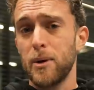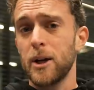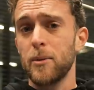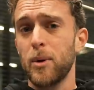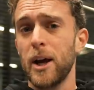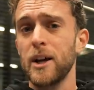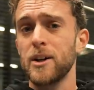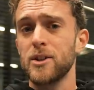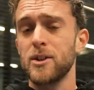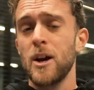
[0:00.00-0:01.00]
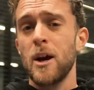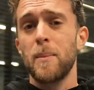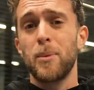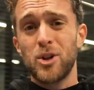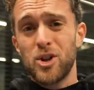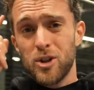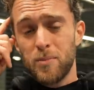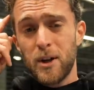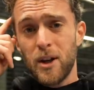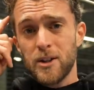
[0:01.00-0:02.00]
better players, but just
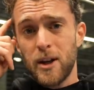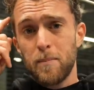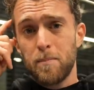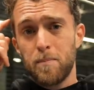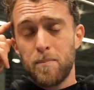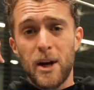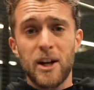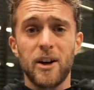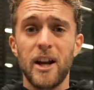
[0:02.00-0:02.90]
because I'm better